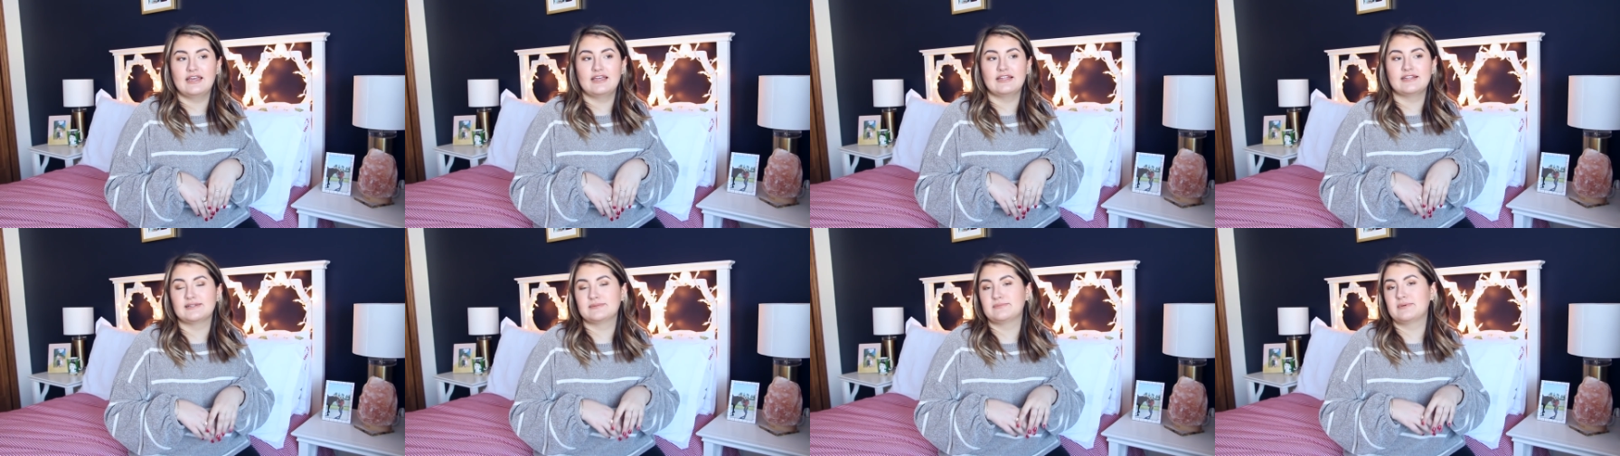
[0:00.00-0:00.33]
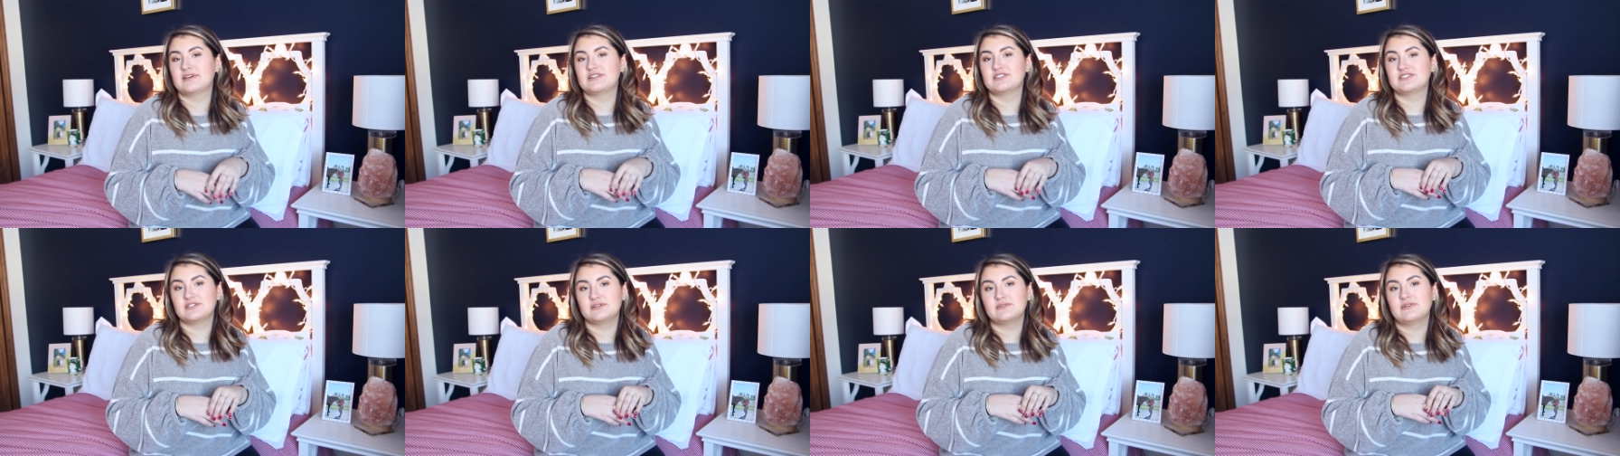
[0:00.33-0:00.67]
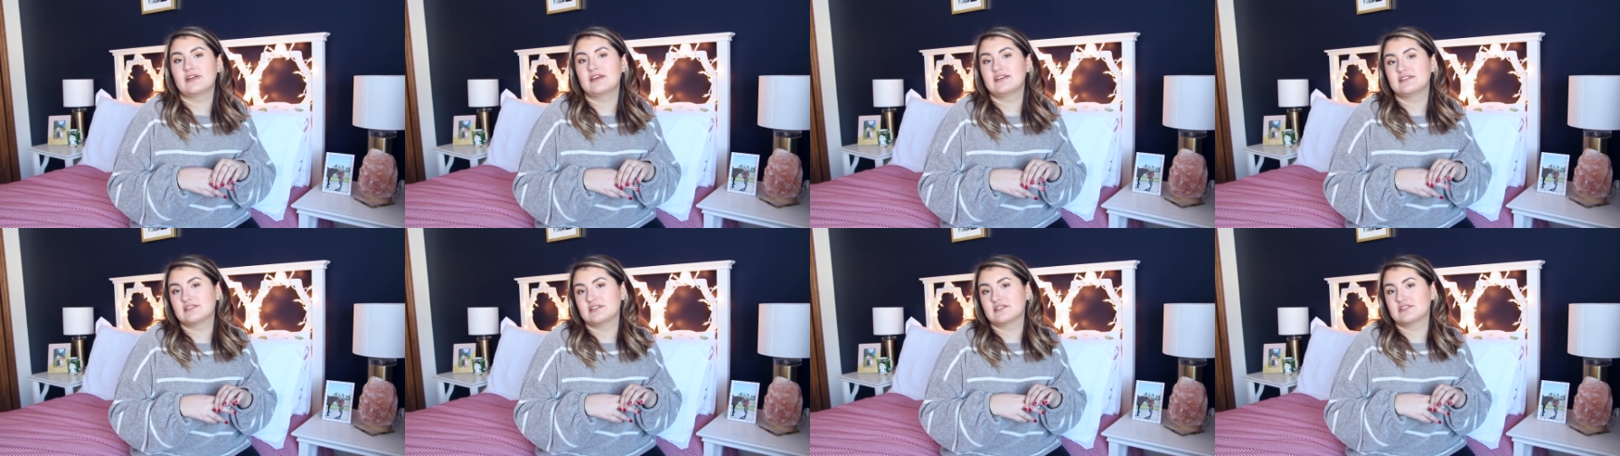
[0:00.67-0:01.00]
it's been two
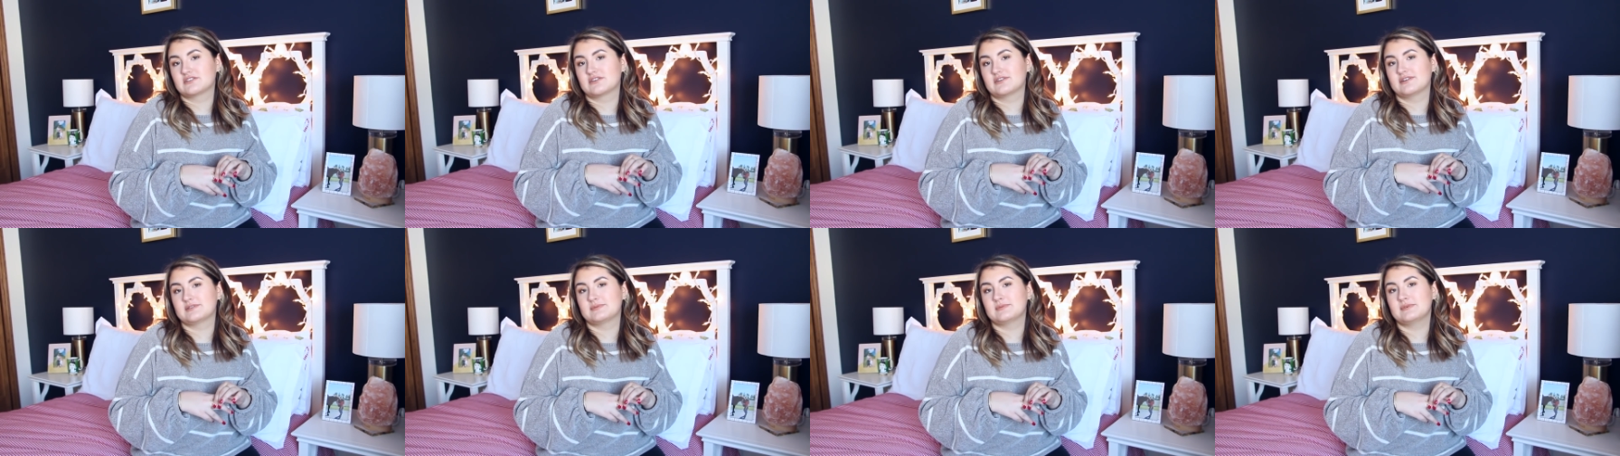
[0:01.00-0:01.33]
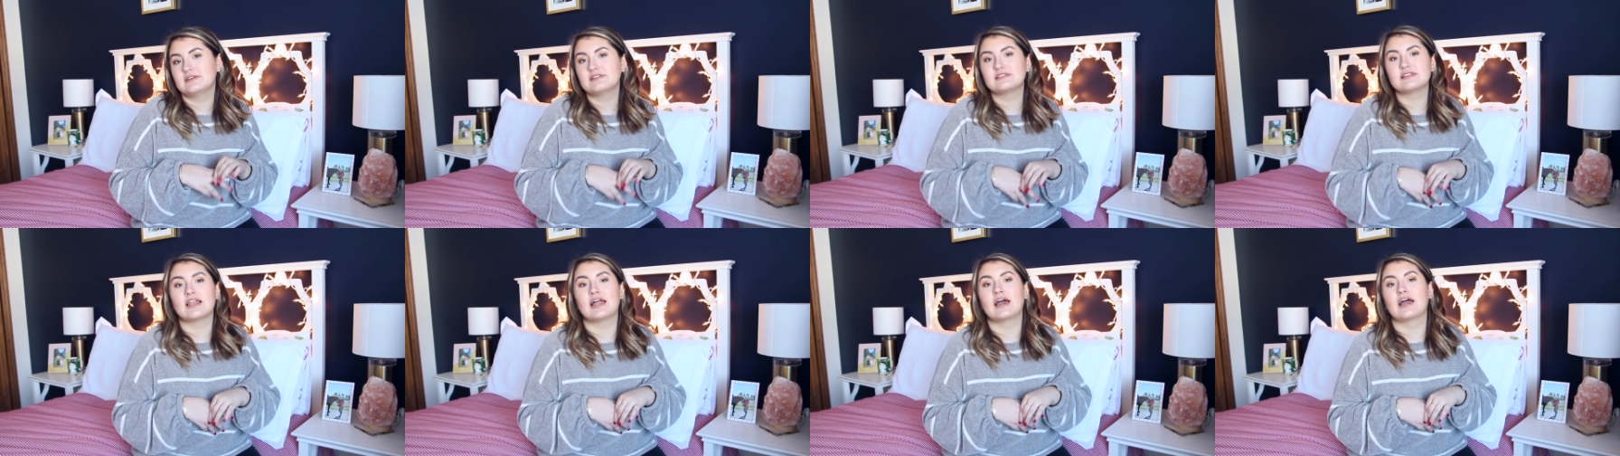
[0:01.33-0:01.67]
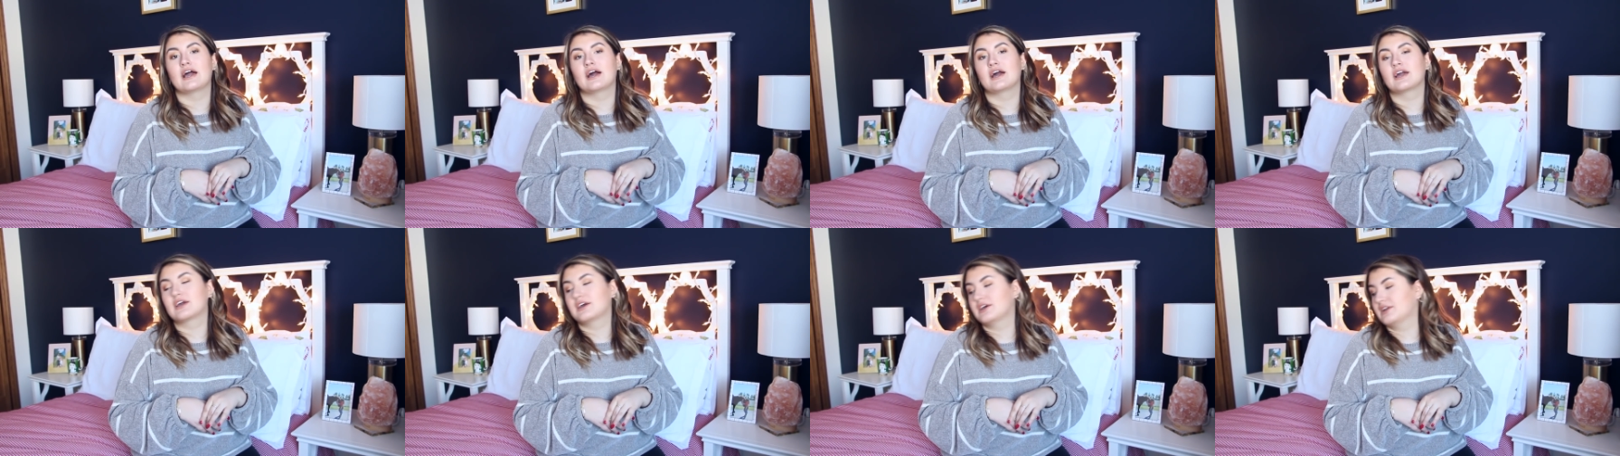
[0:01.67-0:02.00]
days since Christmas and
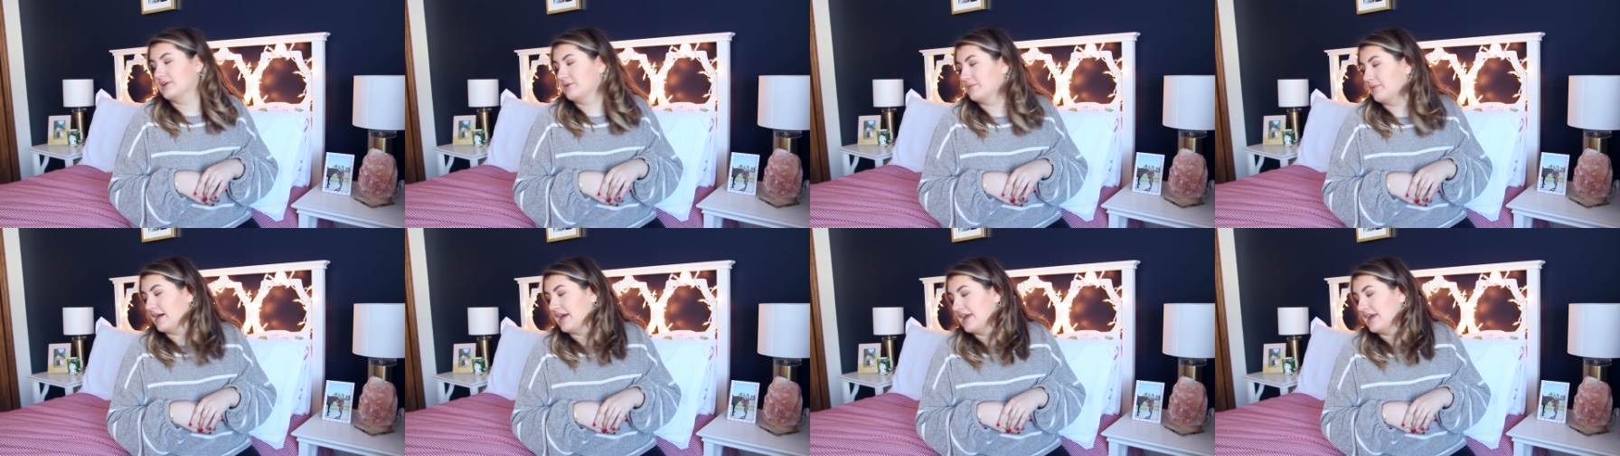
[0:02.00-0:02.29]
I couldn't